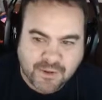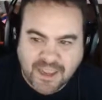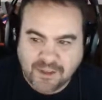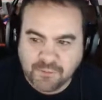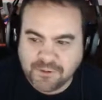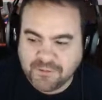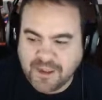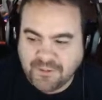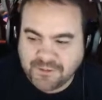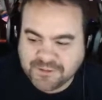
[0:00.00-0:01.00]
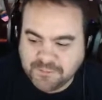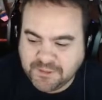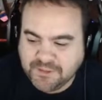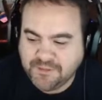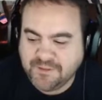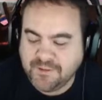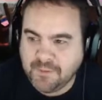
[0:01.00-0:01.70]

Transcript: had one. How long's it been? About a